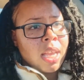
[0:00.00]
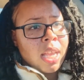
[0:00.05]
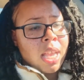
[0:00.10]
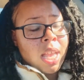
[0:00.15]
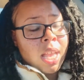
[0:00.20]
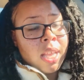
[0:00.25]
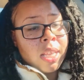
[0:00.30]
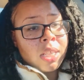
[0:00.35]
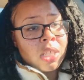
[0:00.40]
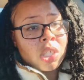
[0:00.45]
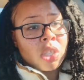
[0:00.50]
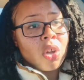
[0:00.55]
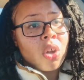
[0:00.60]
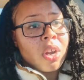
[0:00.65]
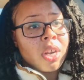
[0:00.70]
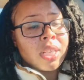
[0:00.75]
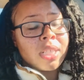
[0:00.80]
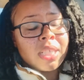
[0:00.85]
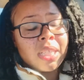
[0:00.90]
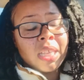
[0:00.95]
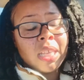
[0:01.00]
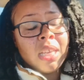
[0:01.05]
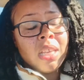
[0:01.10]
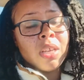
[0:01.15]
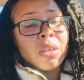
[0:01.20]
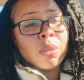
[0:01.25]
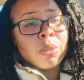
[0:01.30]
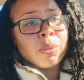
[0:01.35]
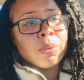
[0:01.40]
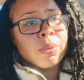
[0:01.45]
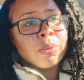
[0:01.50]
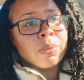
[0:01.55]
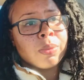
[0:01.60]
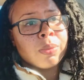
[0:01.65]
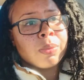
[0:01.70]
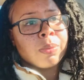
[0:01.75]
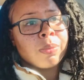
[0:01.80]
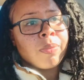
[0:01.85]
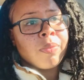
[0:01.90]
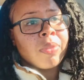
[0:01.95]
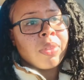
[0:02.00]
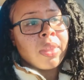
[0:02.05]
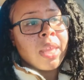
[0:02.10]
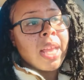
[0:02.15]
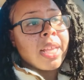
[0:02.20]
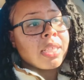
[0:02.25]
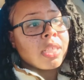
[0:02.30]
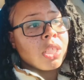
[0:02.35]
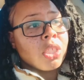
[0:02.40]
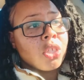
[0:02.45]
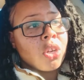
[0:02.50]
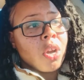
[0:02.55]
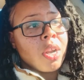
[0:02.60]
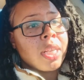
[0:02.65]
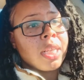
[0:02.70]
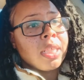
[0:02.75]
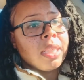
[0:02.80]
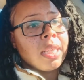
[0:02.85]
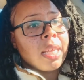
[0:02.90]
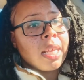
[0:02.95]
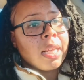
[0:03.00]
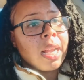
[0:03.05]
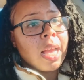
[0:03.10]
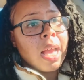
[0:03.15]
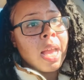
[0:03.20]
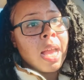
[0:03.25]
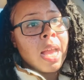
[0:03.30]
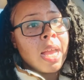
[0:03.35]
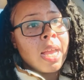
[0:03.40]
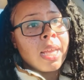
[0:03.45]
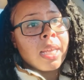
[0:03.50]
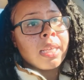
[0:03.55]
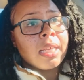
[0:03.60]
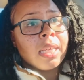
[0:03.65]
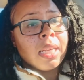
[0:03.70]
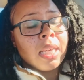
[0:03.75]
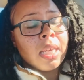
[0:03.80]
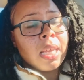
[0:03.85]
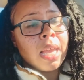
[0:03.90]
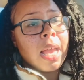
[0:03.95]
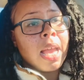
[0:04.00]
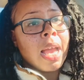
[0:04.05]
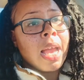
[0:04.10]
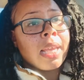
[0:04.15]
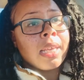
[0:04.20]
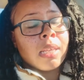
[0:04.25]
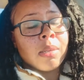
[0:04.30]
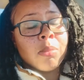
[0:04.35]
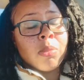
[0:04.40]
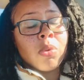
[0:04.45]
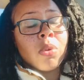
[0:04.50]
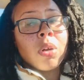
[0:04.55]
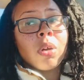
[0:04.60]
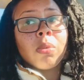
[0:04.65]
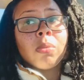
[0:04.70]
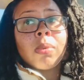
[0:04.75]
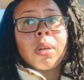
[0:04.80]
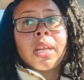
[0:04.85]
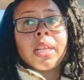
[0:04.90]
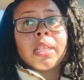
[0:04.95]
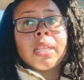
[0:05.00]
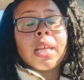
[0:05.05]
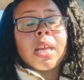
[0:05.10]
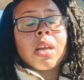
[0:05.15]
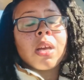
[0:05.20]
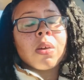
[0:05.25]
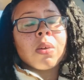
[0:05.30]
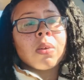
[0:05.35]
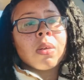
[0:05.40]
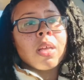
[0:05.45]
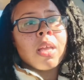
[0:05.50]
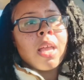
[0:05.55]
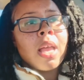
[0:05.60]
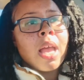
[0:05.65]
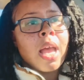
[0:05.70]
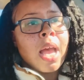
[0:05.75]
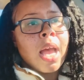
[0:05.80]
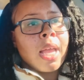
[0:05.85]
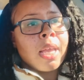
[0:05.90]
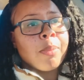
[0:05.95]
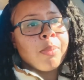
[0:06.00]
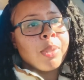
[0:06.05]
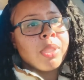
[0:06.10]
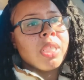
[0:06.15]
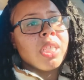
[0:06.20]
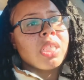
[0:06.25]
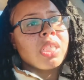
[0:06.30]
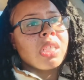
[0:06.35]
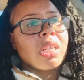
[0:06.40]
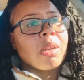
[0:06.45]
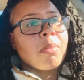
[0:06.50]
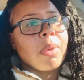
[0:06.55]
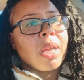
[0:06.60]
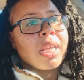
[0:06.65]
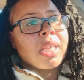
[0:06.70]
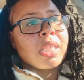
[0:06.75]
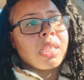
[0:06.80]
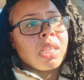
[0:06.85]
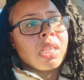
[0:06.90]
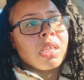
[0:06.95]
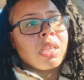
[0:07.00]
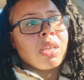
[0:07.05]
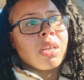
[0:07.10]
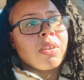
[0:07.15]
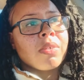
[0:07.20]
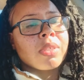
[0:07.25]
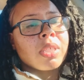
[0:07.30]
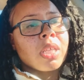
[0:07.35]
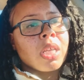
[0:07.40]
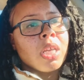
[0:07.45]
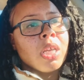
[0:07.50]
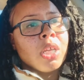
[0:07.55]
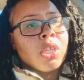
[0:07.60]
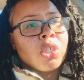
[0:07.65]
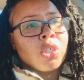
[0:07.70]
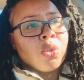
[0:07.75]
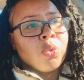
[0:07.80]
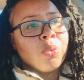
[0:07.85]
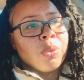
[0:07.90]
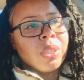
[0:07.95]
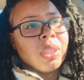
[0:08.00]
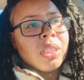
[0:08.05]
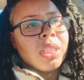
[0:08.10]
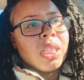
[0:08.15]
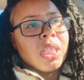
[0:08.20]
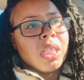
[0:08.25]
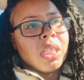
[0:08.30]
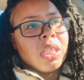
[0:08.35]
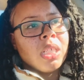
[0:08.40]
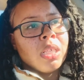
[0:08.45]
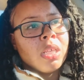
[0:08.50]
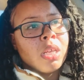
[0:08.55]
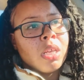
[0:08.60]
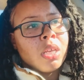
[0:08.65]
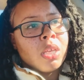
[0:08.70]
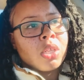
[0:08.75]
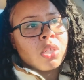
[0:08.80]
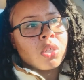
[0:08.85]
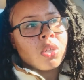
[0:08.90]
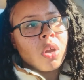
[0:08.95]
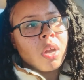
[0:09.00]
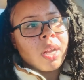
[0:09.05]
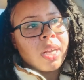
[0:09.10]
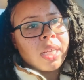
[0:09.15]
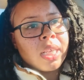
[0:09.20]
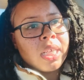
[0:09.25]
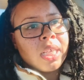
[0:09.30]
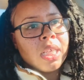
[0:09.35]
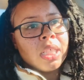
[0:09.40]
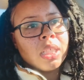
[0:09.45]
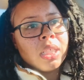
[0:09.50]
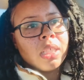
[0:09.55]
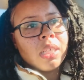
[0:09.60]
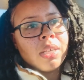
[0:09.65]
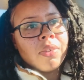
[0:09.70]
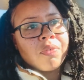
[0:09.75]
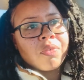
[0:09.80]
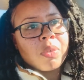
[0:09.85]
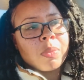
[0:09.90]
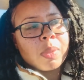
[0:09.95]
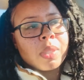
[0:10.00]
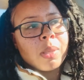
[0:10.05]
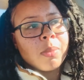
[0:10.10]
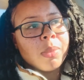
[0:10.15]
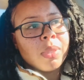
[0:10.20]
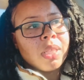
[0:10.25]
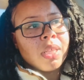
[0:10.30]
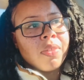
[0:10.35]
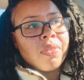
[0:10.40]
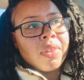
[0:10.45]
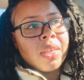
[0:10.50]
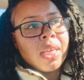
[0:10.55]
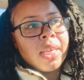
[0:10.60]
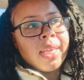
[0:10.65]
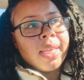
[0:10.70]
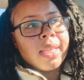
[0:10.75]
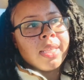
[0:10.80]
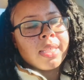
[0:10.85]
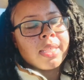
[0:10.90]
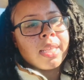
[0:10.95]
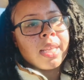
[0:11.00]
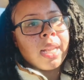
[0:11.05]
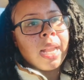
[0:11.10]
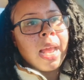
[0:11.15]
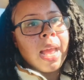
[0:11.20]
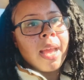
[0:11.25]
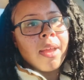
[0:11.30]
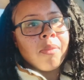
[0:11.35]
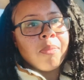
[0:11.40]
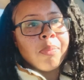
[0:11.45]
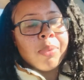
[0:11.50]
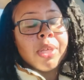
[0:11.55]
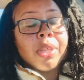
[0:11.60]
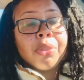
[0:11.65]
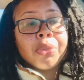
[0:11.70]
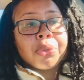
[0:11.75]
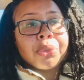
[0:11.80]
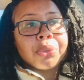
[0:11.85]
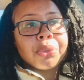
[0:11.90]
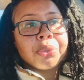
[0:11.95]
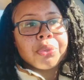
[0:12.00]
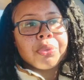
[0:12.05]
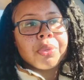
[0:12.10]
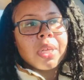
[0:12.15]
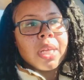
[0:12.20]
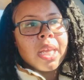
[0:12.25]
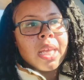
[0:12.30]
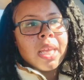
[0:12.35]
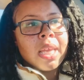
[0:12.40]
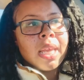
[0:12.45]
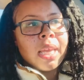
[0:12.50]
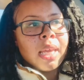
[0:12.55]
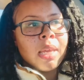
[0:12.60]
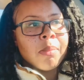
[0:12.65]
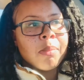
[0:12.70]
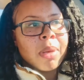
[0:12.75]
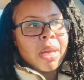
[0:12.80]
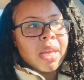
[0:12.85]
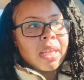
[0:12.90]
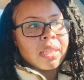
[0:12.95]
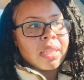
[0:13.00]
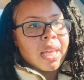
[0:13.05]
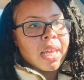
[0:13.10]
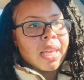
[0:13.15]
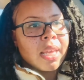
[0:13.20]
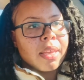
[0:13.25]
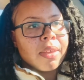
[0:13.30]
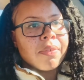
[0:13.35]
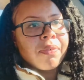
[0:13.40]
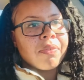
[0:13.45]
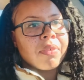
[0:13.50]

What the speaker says: and start to heal. That's the journey that I am on right now. I am positioning myself to really start healing from some of the things that I've been through in my life,